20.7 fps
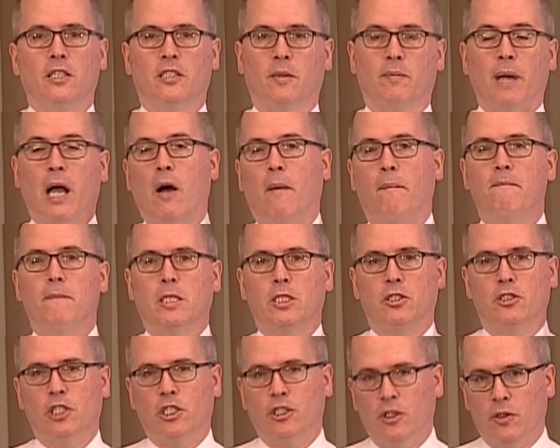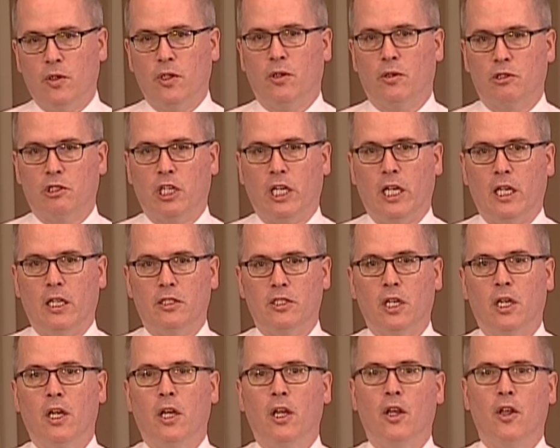it's about material change.